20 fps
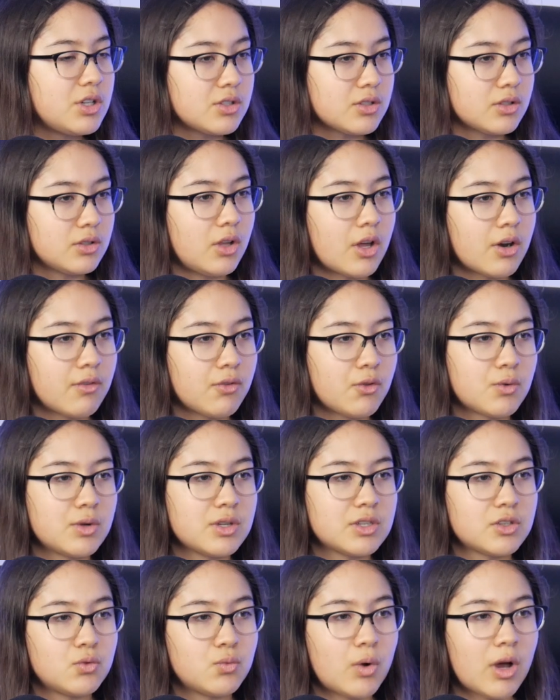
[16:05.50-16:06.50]
is a lot of the
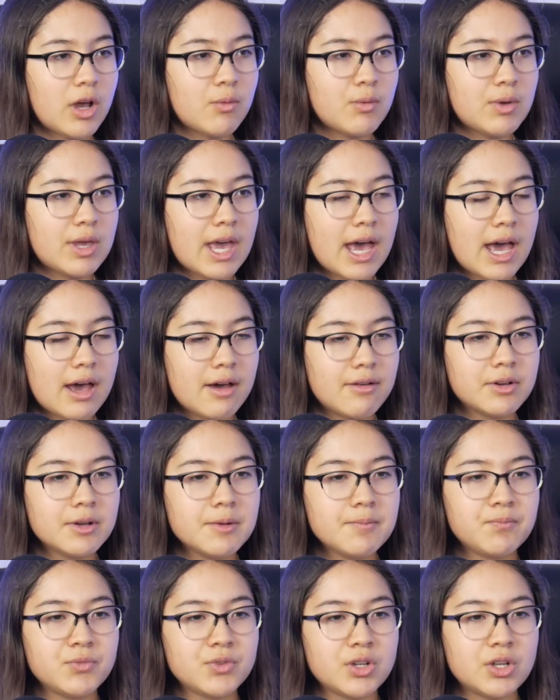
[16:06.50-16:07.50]
reason why we have,
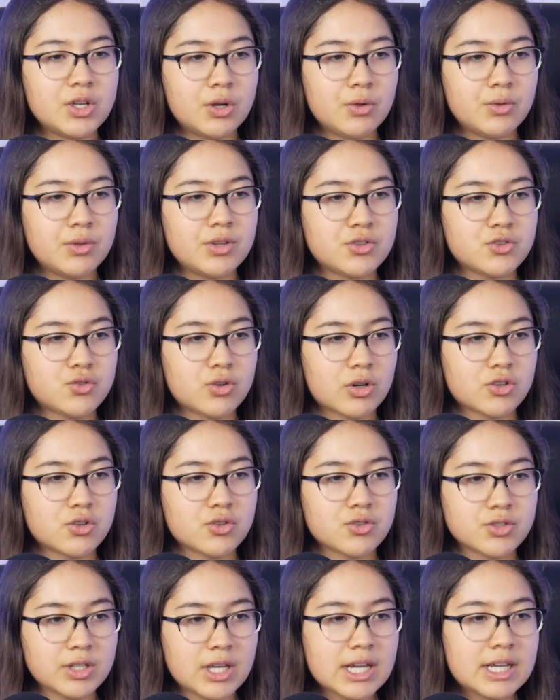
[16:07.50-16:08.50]
these
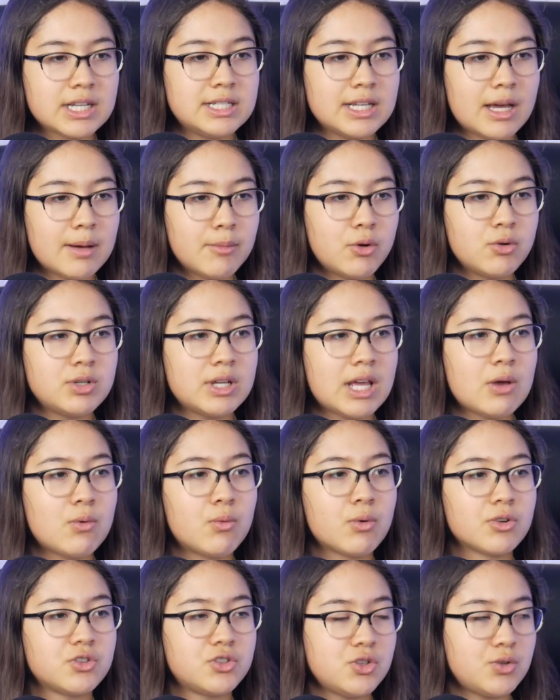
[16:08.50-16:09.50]
structures like Demo Day,
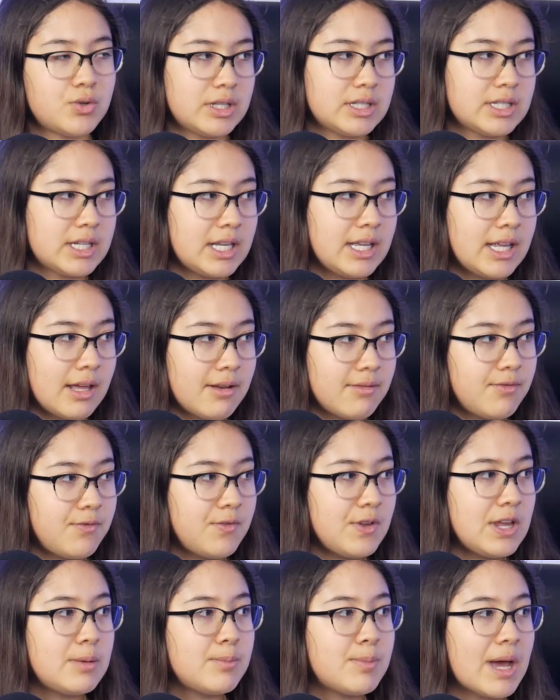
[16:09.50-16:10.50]
where students can get
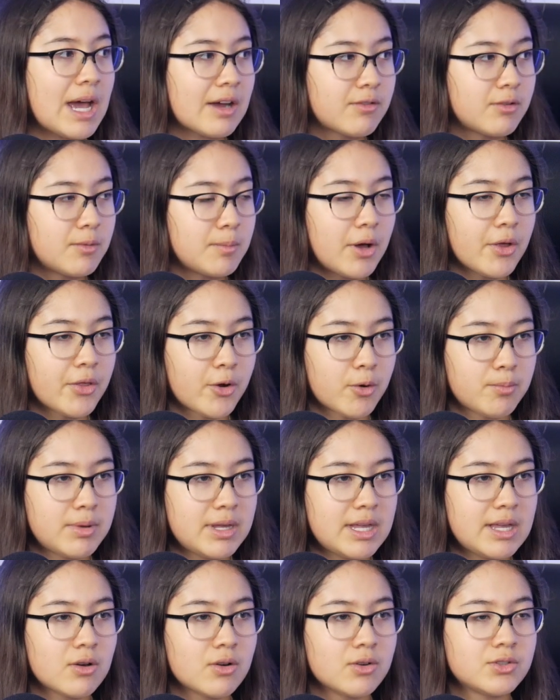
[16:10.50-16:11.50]
feedback from other
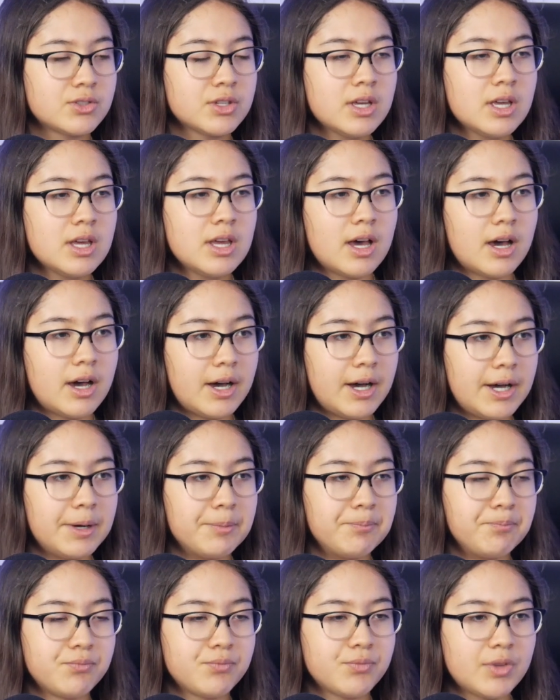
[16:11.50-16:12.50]
peers,
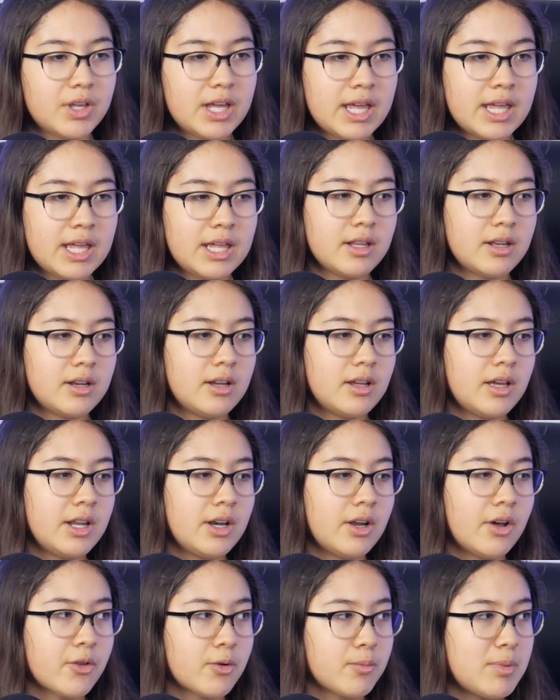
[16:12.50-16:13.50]
and
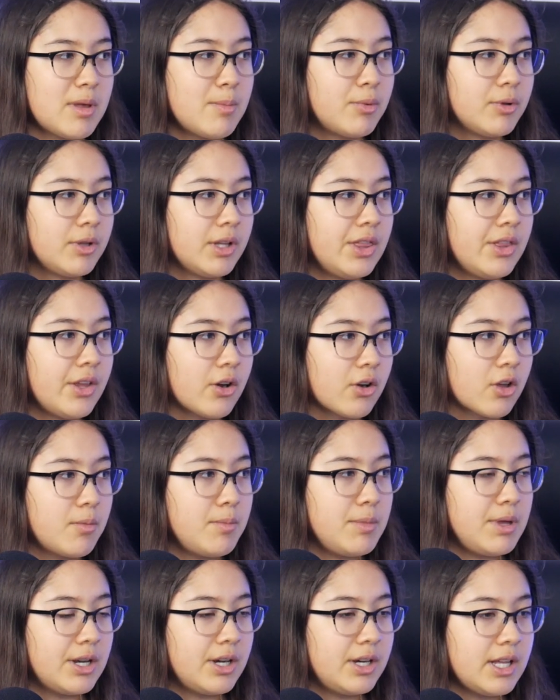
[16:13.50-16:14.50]
other people in their
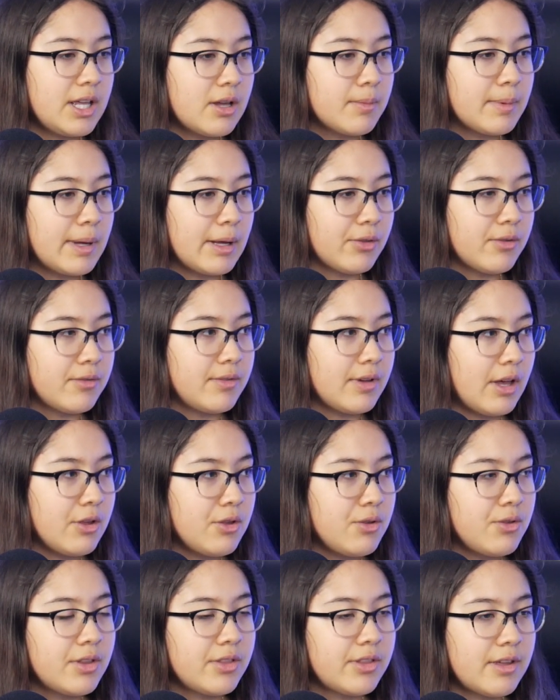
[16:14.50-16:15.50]
community about the
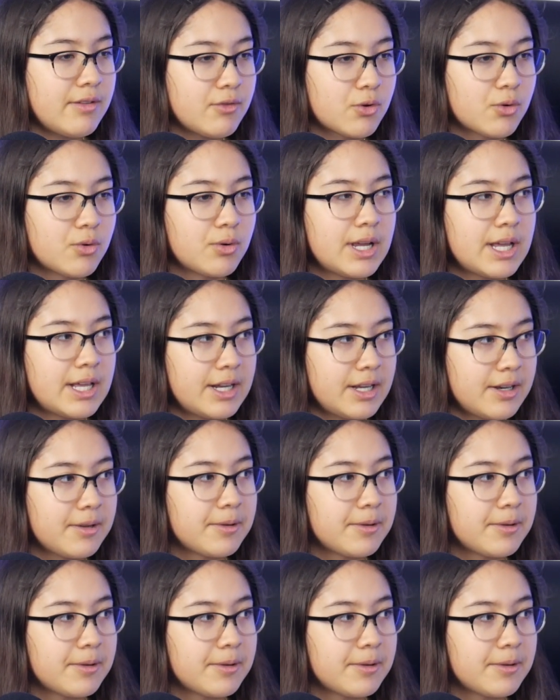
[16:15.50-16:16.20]
value that they've created.